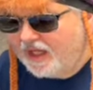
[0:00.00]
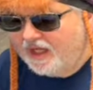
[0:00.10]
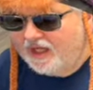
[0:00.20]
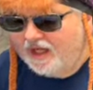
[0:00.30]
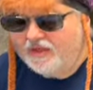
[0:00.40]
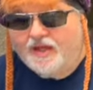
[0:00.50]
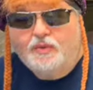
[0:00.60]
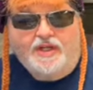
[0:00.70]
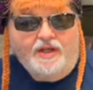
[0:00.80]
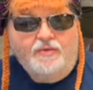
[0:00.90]
Uh, they were
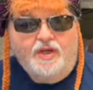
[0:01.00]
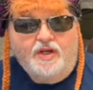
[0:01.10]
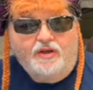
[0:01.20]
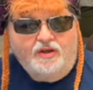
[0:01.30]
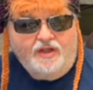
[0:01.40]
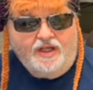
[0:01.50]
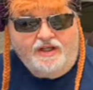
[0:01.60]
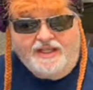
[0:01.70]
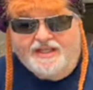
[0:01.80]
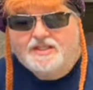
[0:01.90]
down there. Uh,
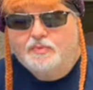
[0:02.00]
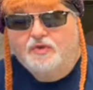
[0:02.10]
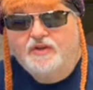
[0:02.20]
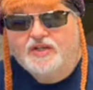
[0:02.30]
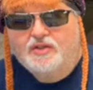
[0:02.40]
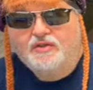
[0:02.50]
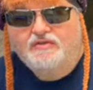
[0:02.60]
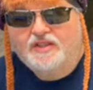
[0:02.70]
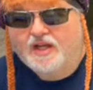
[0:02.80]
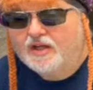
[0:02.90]
he's a professional
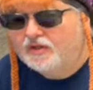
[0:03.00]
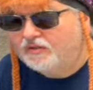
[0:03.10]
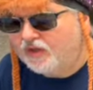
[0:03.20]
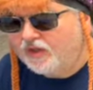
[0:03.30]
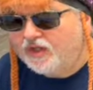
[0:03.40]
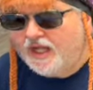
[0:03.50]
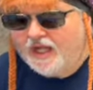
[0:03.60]
photographer,